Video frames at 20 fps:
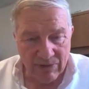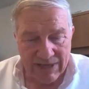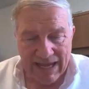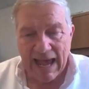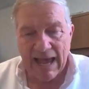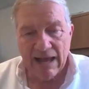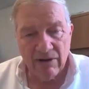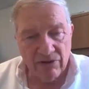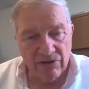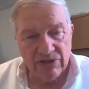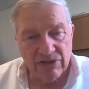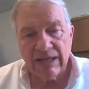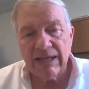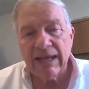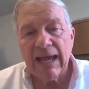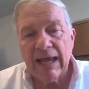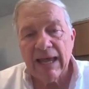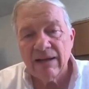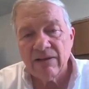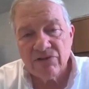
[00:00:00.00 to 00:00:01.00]
gallons and
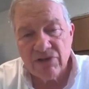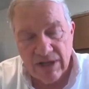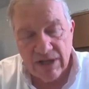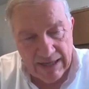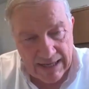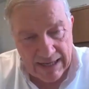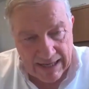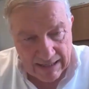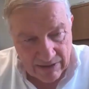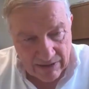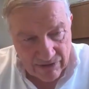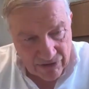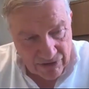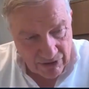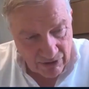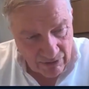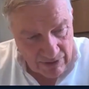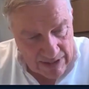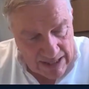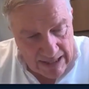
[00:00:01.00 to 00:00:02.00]
gallons and gallons.
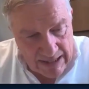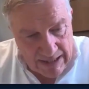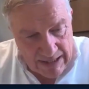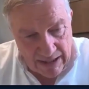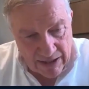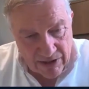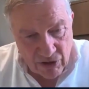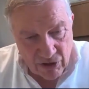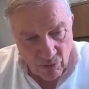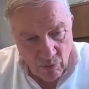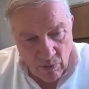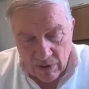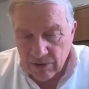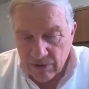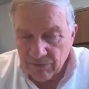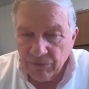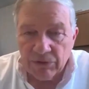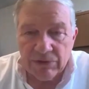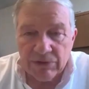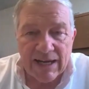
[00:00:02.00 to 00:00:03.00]
So it's a
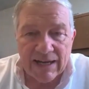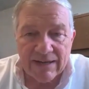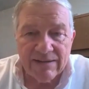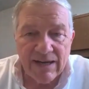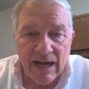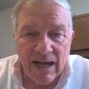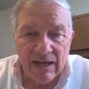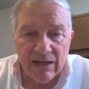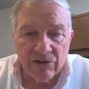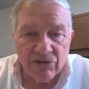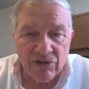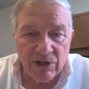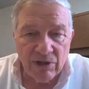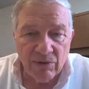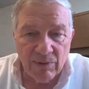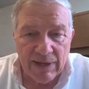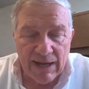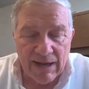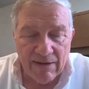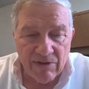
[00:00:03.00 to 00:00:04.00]
wonderful
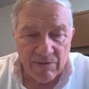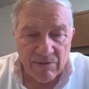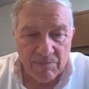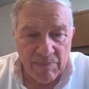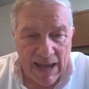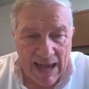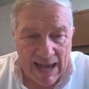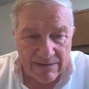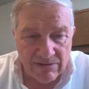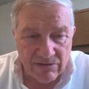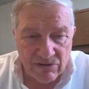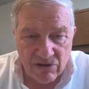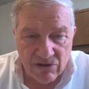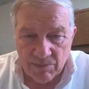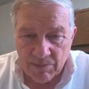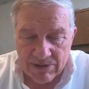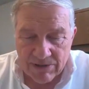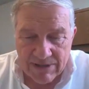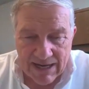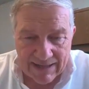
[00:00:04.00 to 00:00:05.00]
technology. We have the patents to
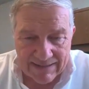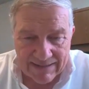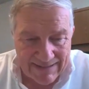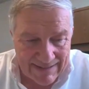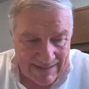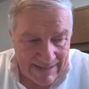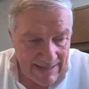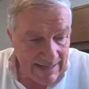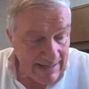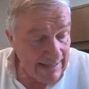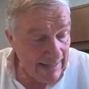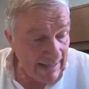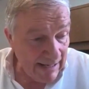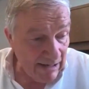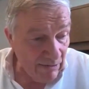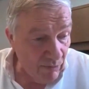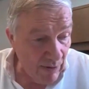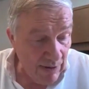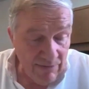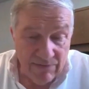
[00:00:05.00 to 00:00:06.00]
protect it,
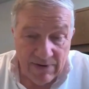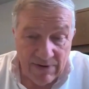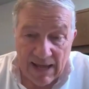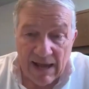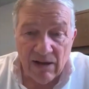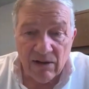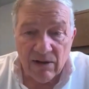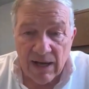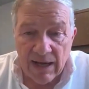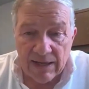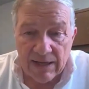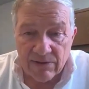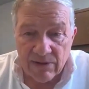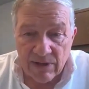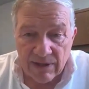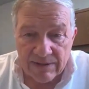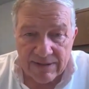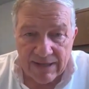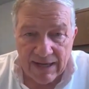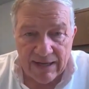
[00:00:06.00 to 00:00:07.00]
and we've now got
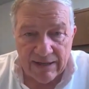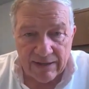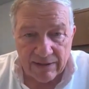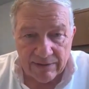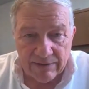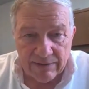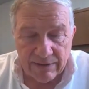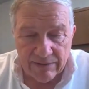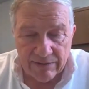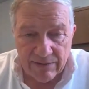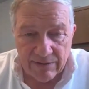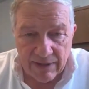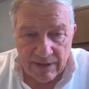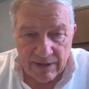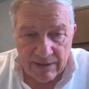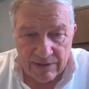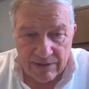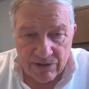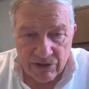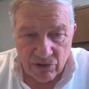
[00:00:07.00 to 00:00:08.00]
data
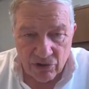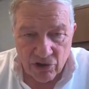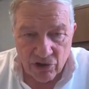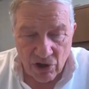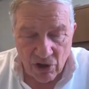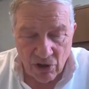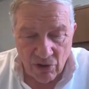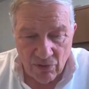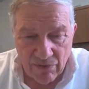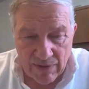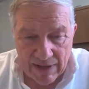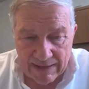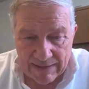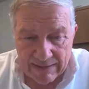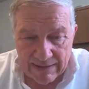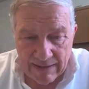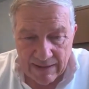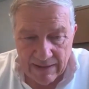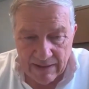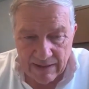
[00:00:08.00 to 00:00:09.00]
and to show
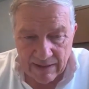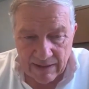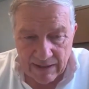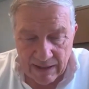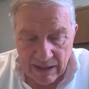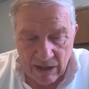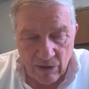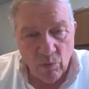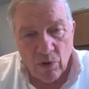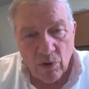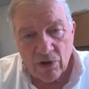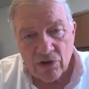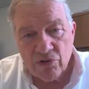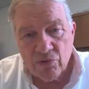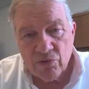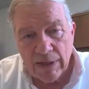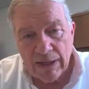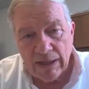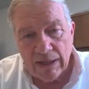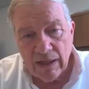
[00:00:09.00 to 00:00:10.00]
that it
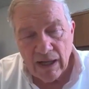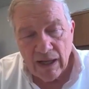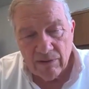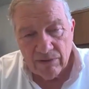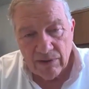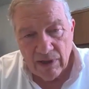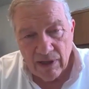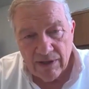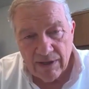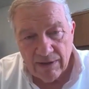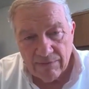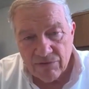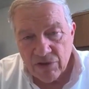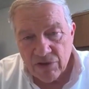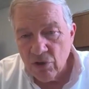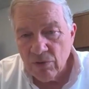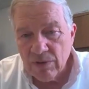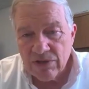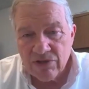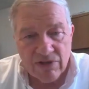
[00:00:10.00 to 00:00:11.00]
works well. I'll give
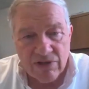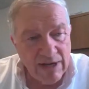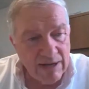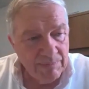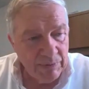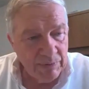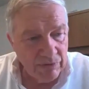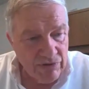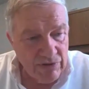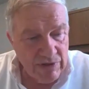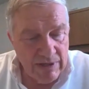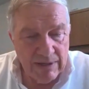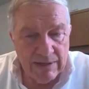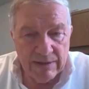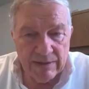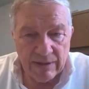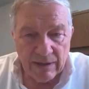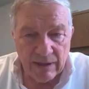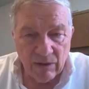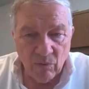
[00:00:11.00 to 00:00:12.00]
two examples.
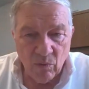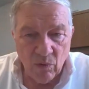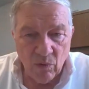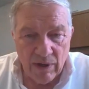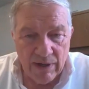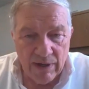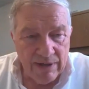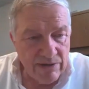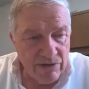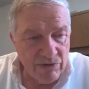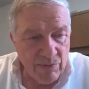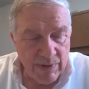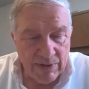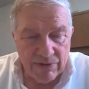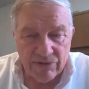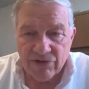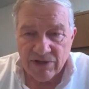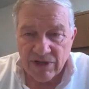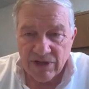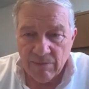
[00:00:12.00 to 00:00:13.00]
One is
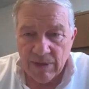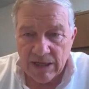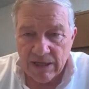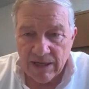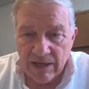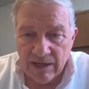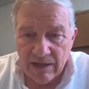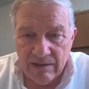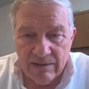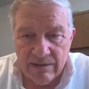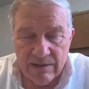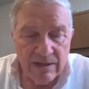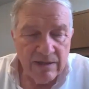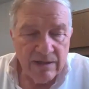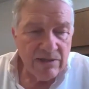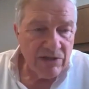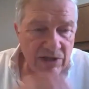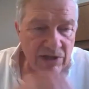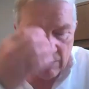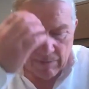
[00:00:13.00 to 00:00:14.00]
with CBD.
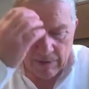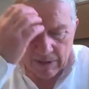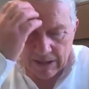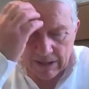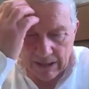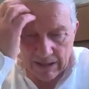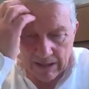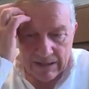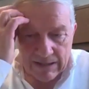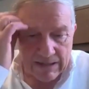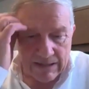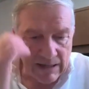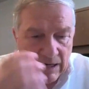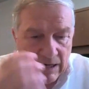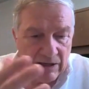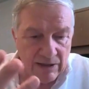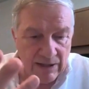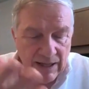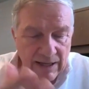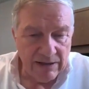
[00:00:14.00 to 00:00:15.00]

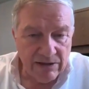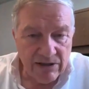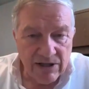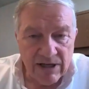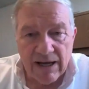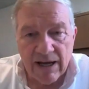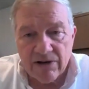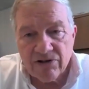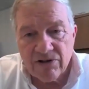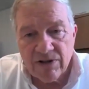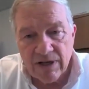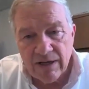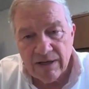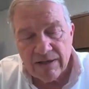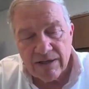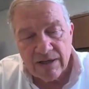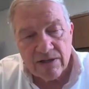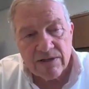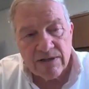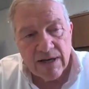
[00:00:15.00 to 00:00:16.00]
CBD, unlike
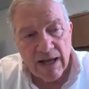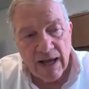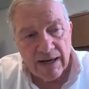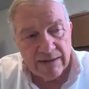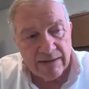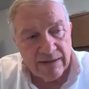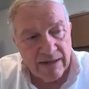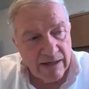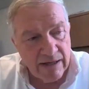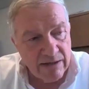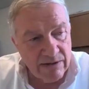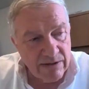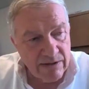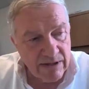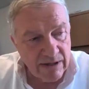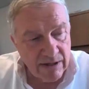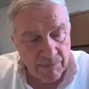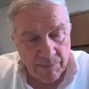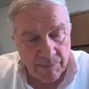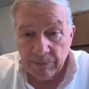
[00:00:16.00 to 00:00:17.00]
THC, does not get
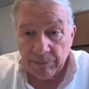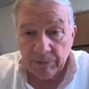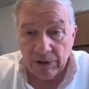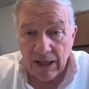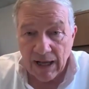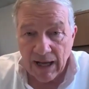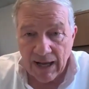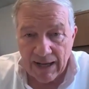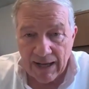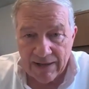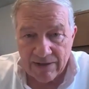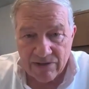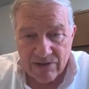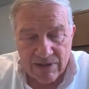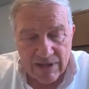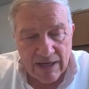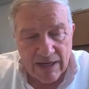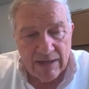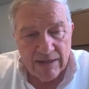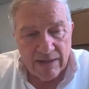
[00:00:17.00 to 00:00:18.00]
people high.
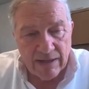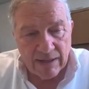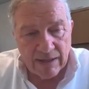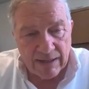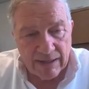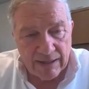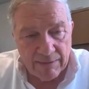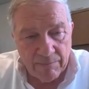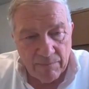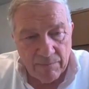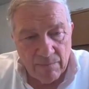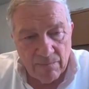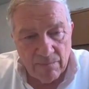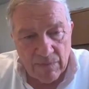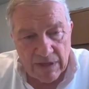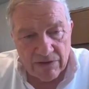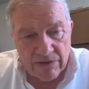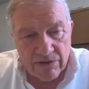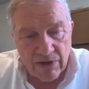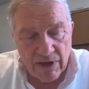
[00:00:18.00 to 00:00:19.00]
It's
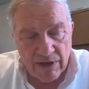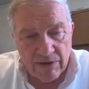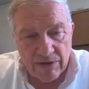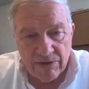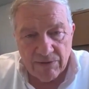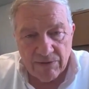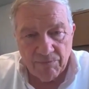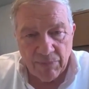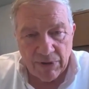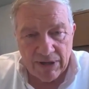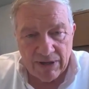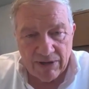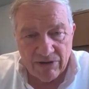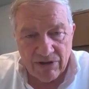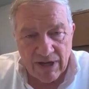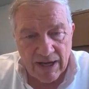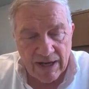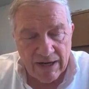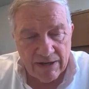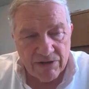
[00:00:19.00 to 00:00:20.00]

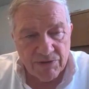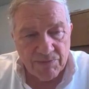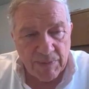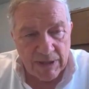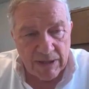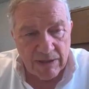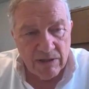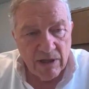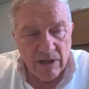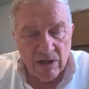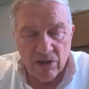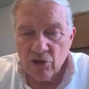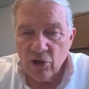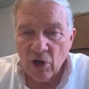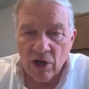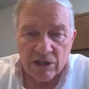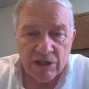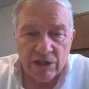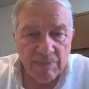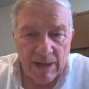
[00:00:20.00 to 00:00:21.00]
and yet it's been
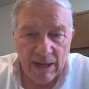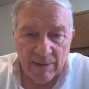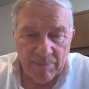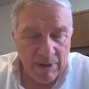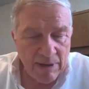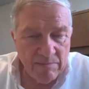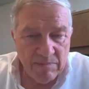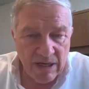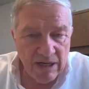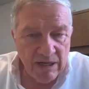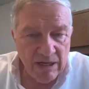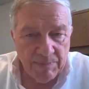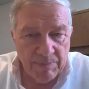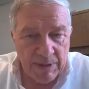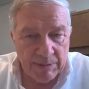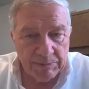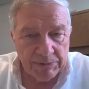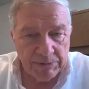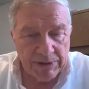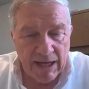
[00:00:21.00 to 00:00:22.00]
talked about by many
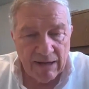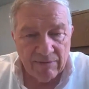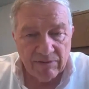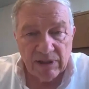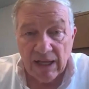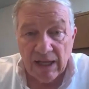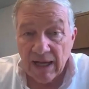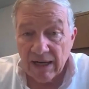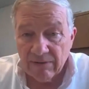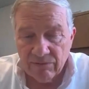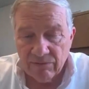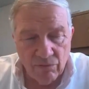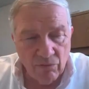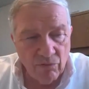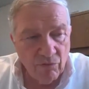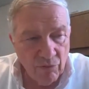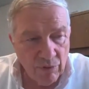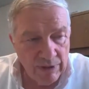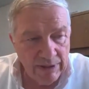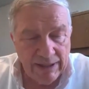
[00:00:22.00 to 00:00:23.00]
people to have a lot of
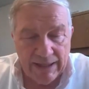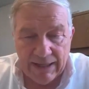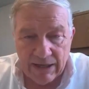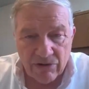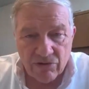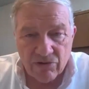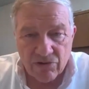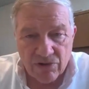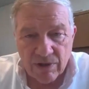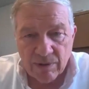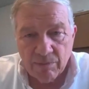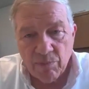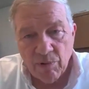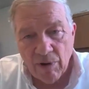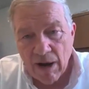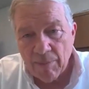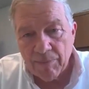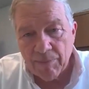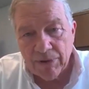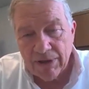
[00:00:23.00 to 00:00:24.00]
really interesting
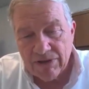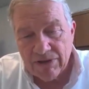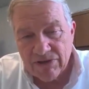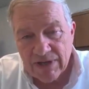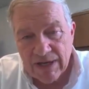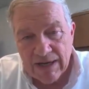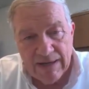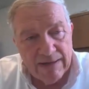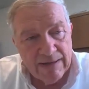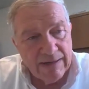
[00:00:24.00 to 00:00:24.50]
properties.